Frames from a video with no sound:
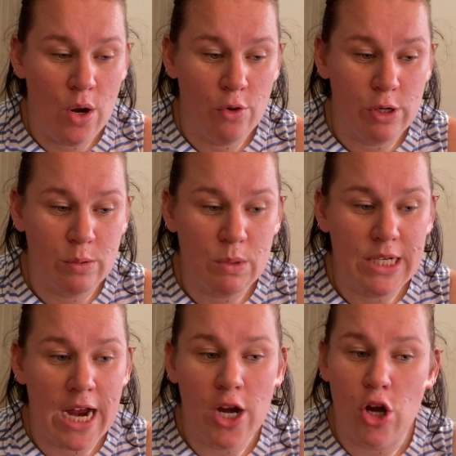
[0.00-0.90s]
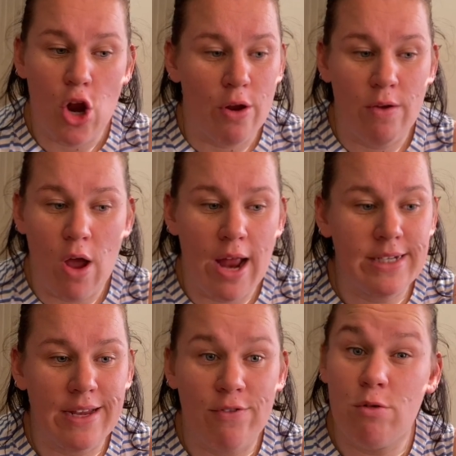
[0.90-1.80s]
Christmas Day. No, I'd
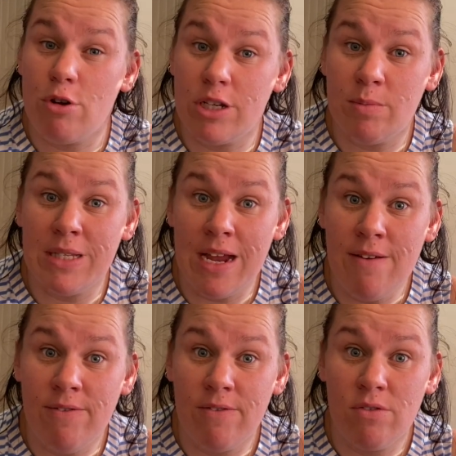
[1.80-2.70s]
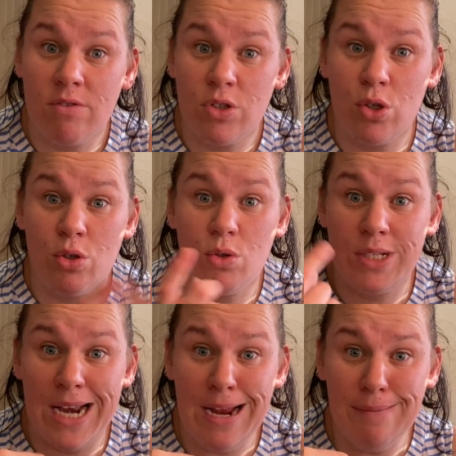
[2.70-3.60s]
say from Christmas Eve to
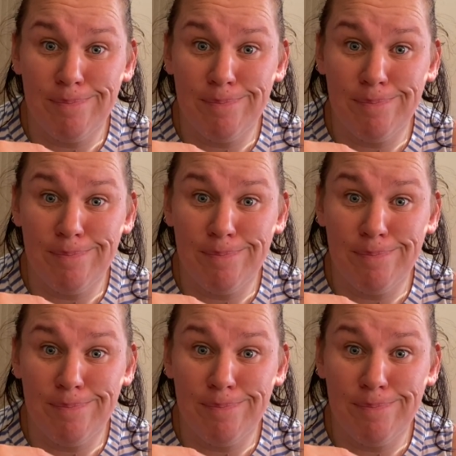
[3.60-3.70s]
today.